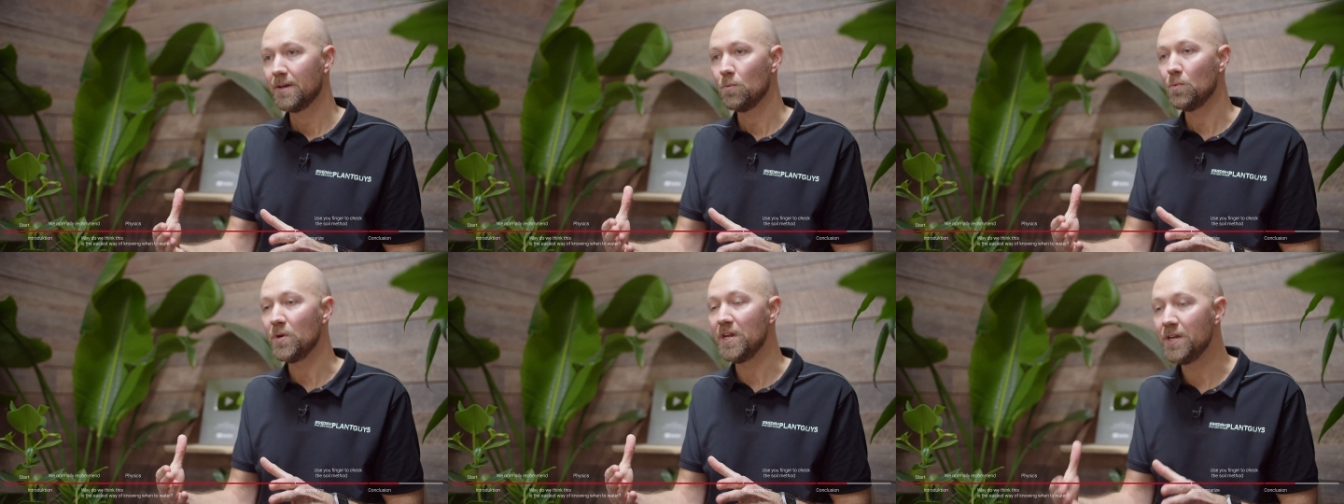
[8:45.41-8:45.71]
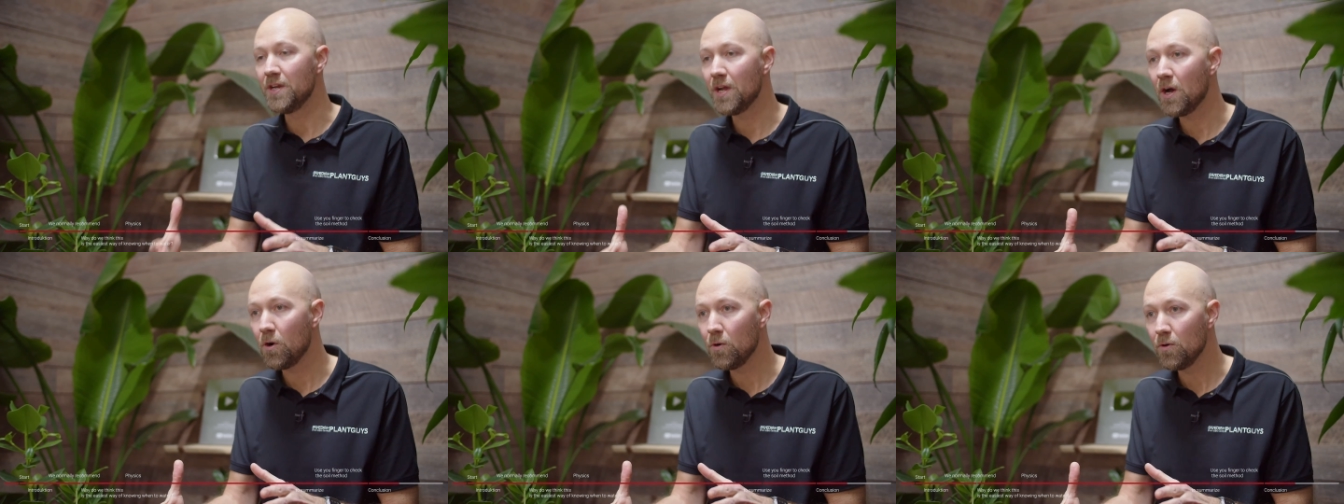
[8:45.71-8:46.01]
we
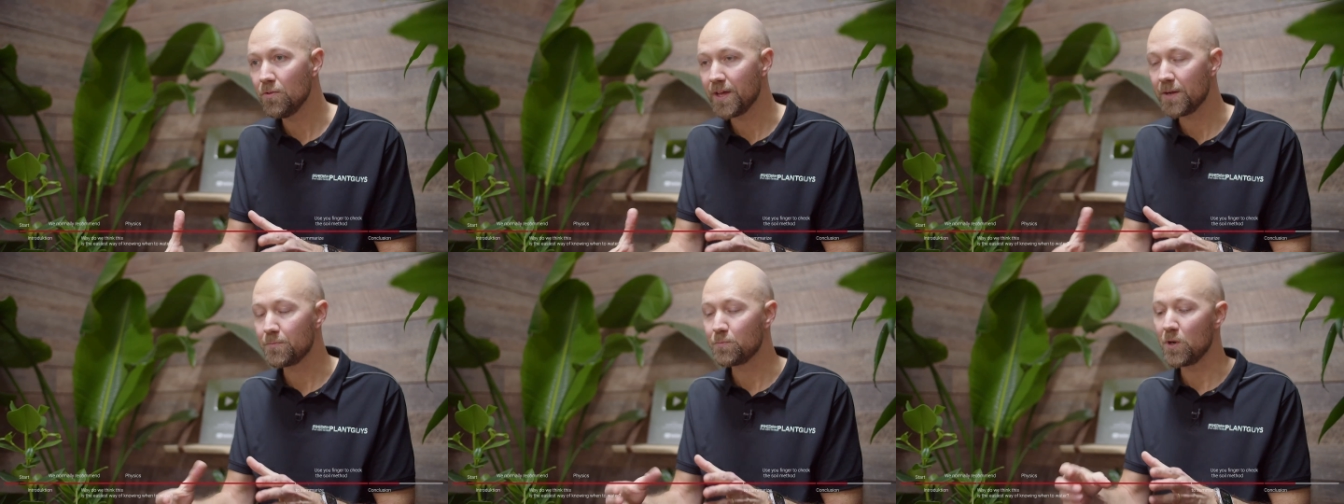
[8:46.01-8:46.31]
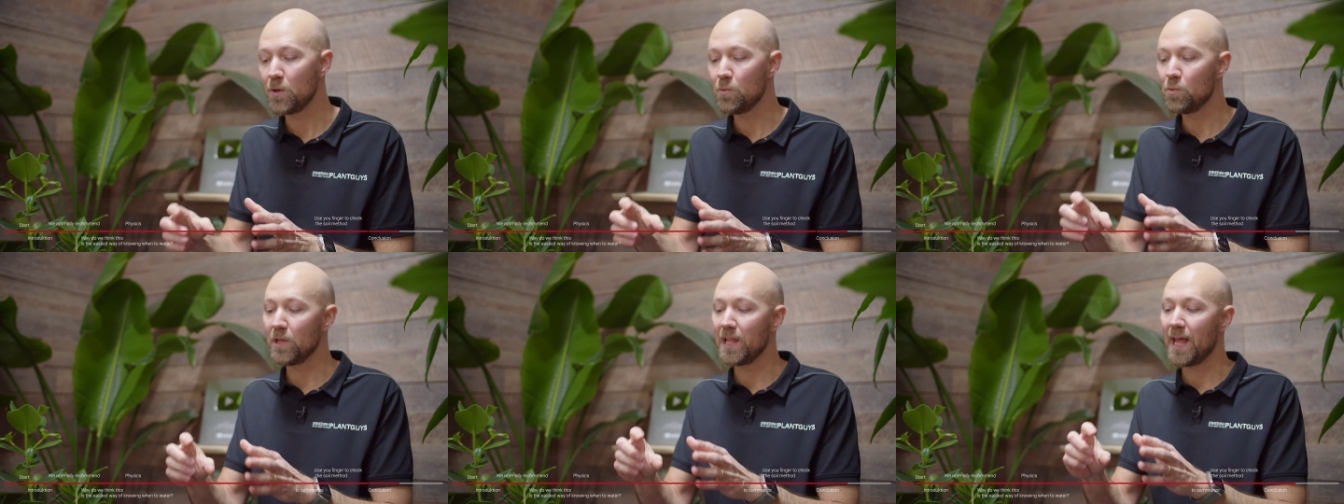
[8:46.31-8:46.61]
know that
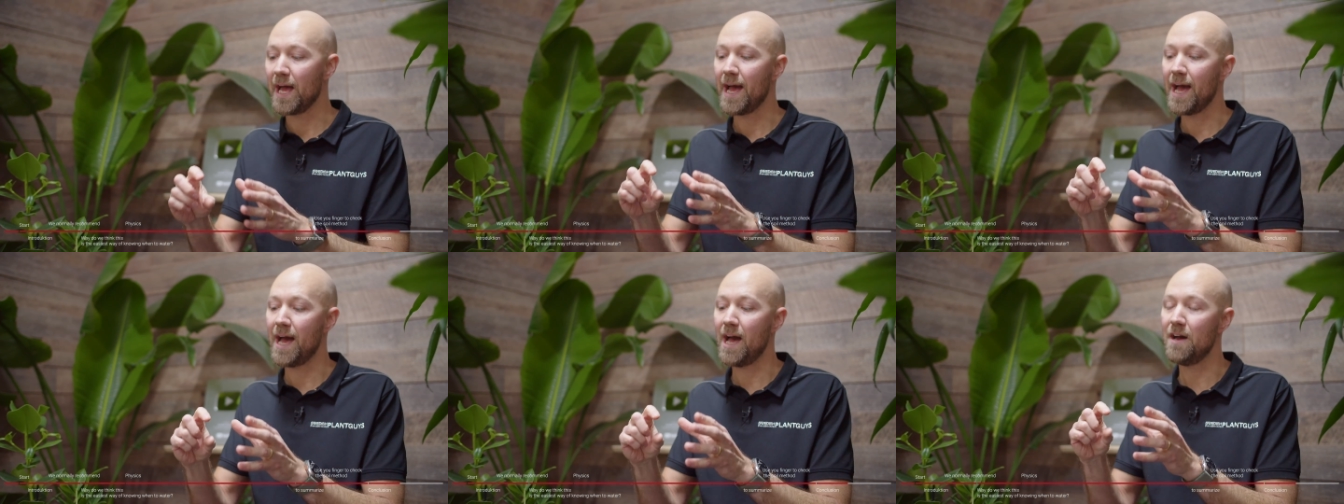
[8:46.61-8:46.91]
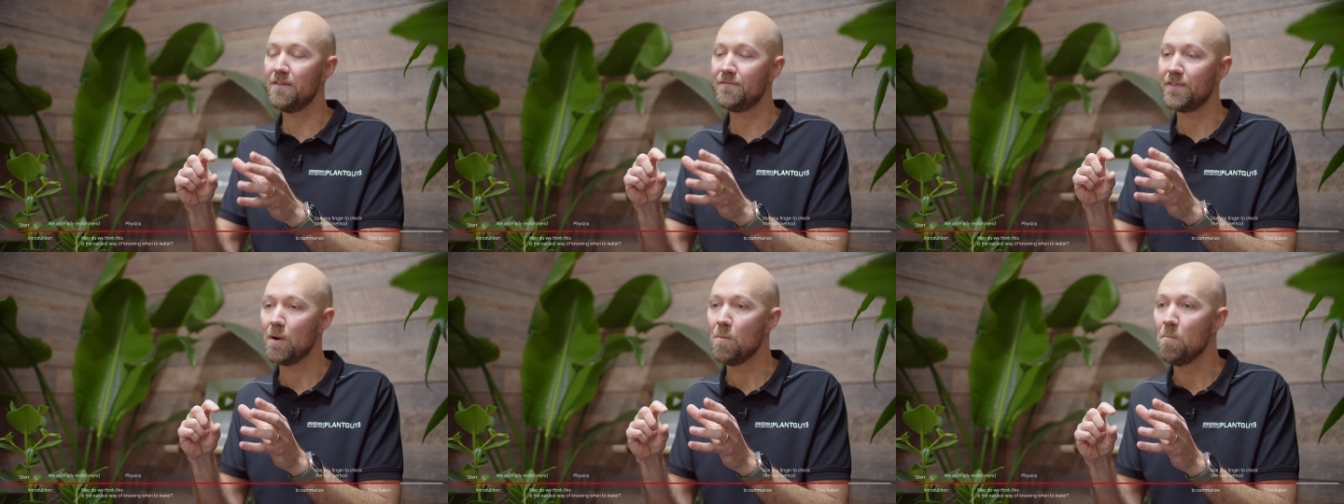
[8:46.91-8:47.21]
we will
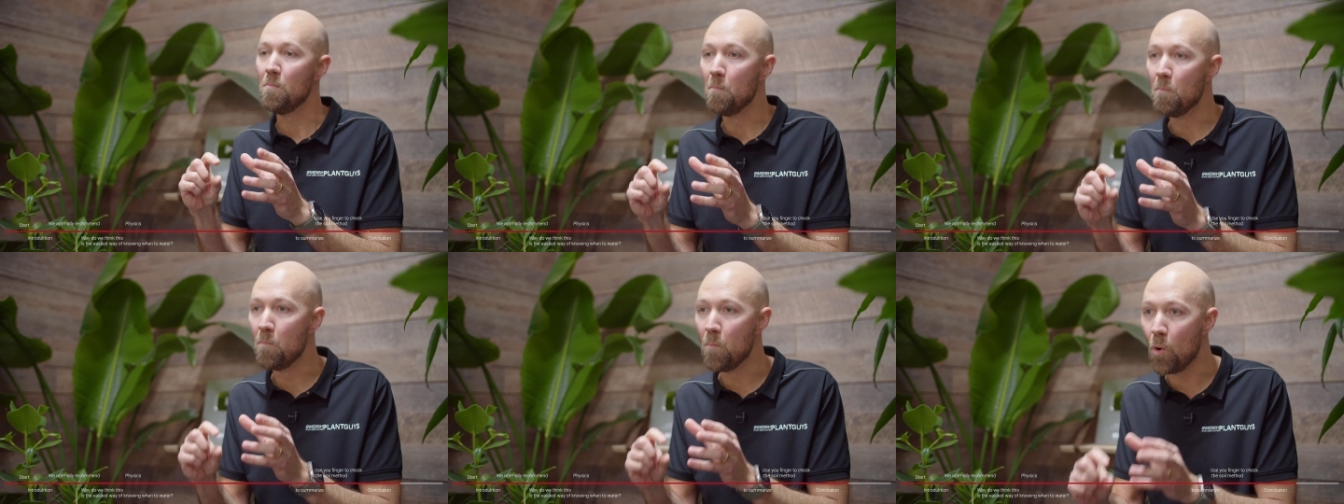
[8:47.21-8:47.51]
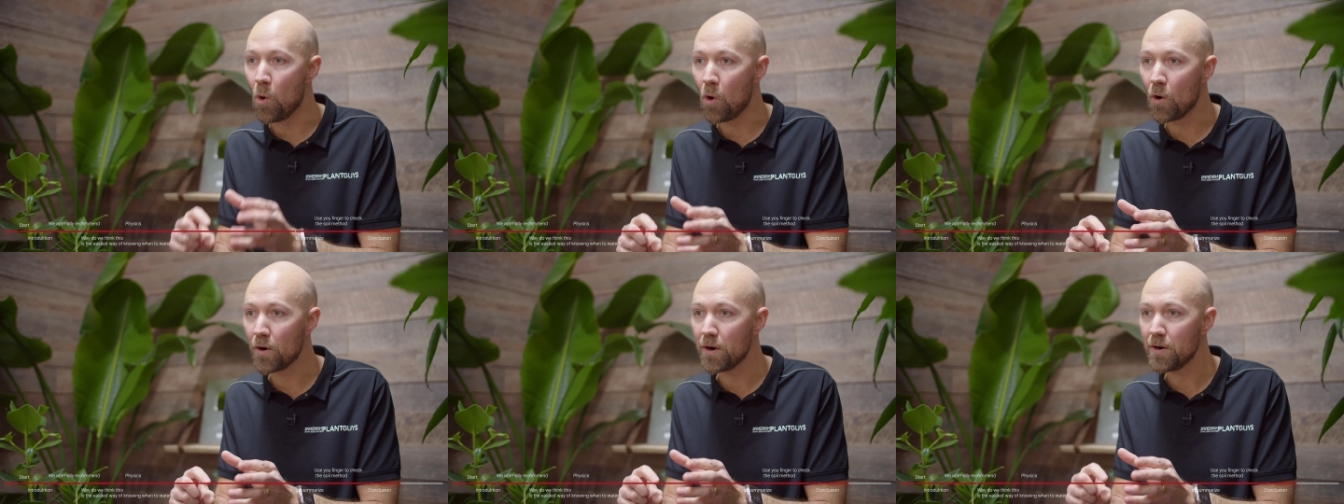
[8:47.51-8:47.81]
have
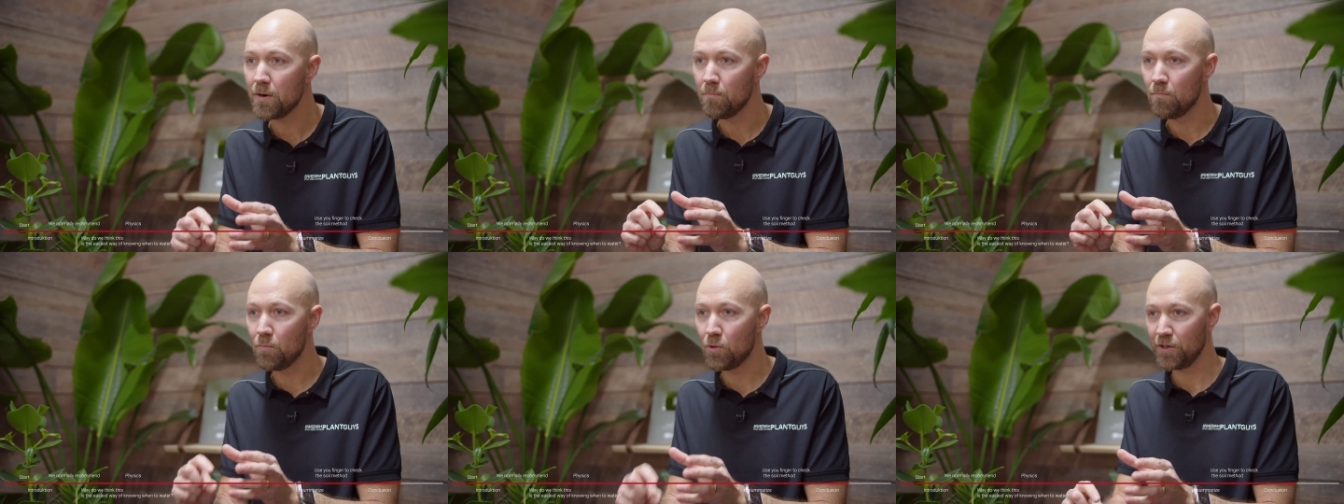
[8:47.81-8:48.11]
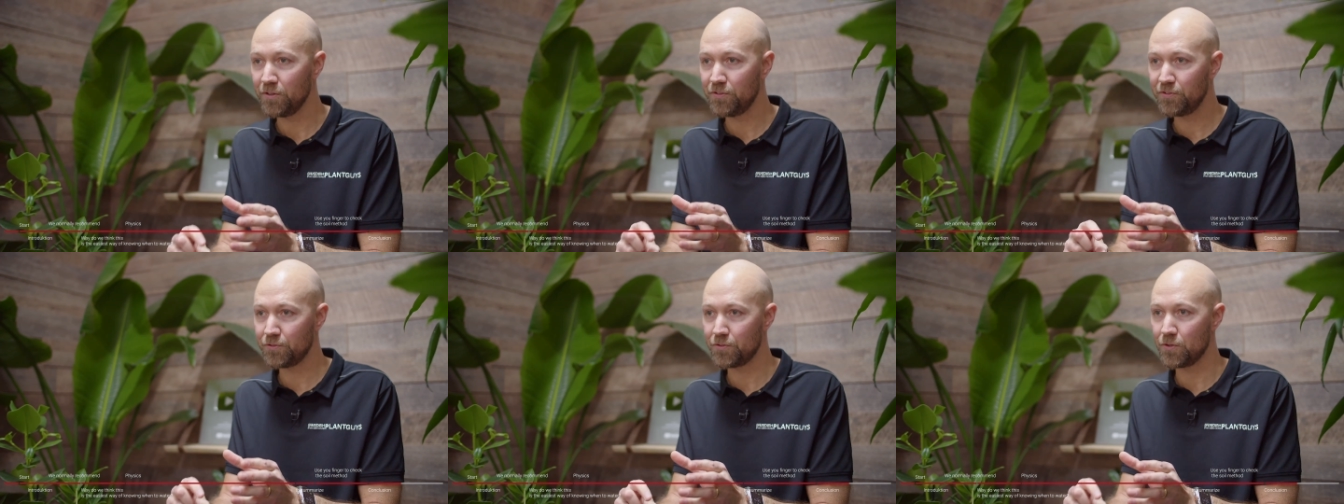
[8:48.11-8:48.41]
more
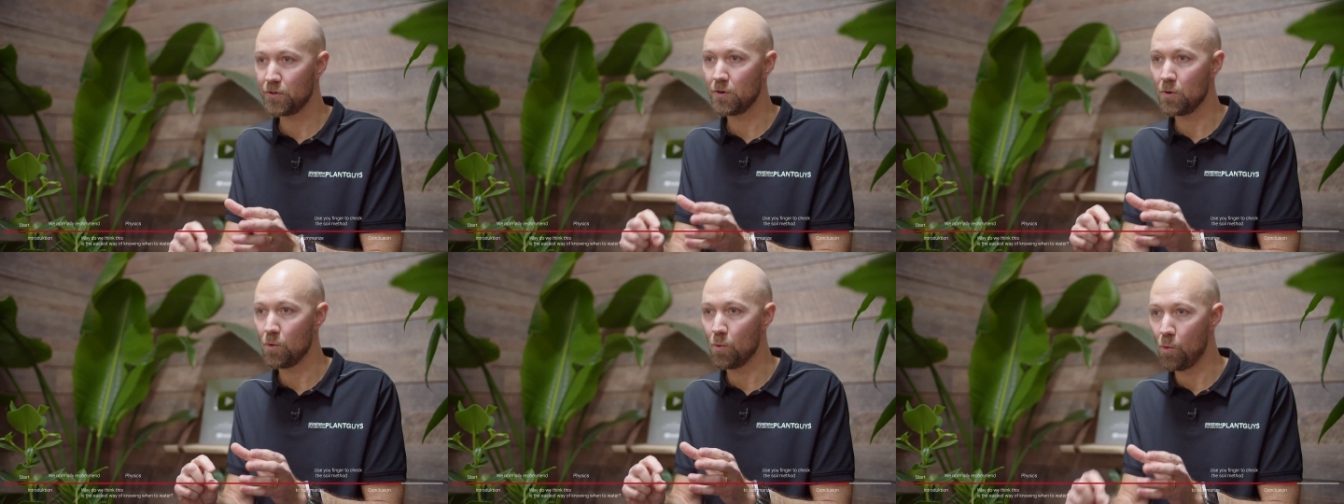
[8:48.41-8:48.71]
moisture or